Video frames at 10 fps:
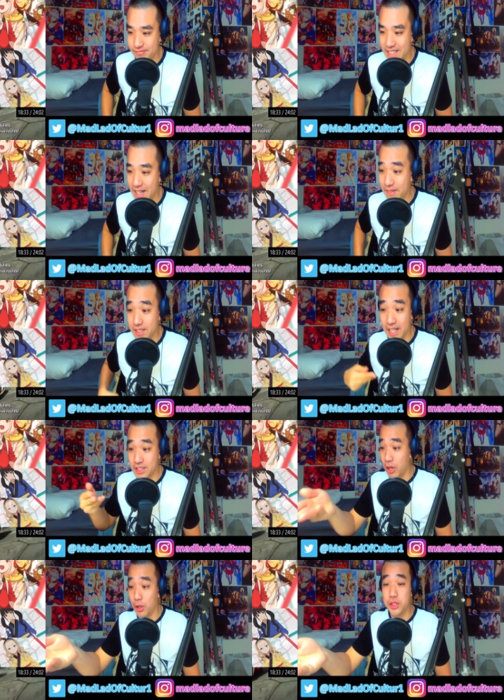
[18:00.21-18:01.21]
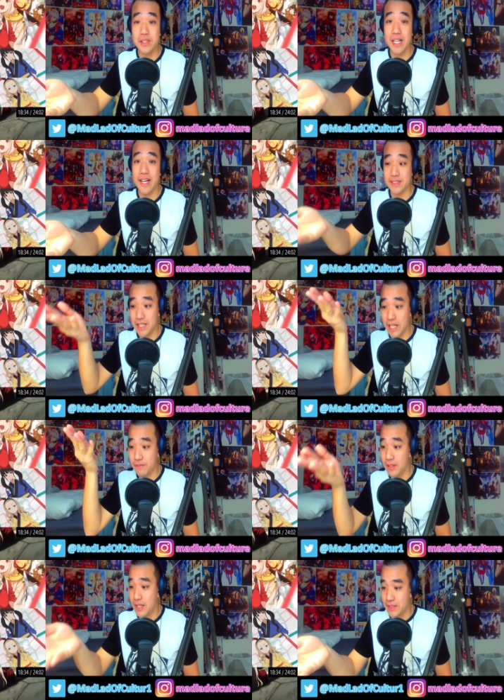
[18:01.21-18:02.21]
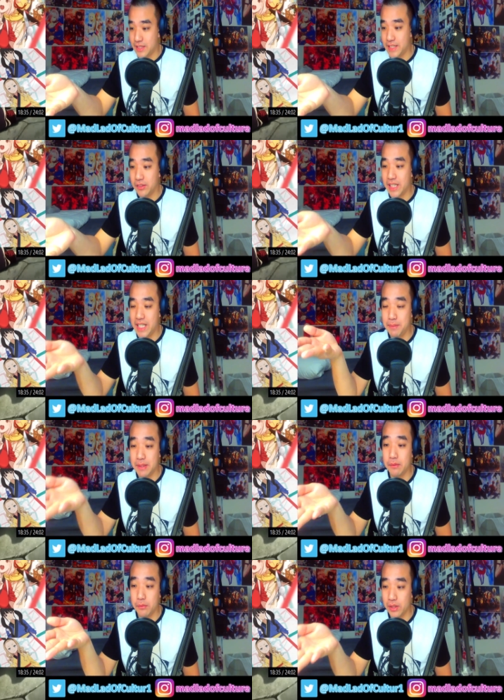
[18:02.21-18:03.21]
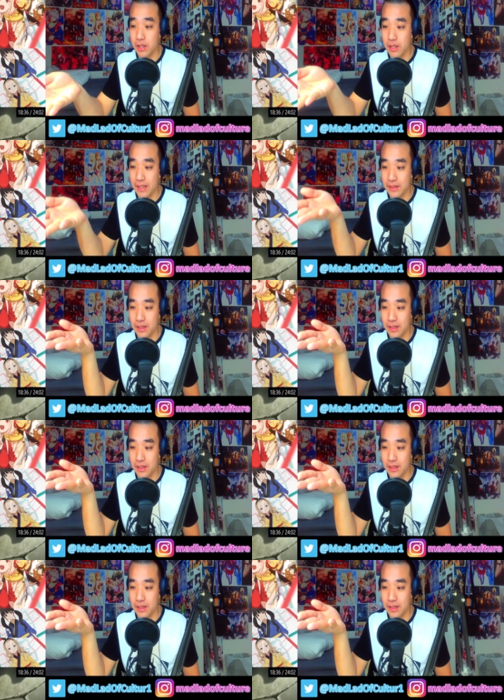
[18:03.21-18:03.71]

Yeah, but I told you guys, if she just keeps up with her like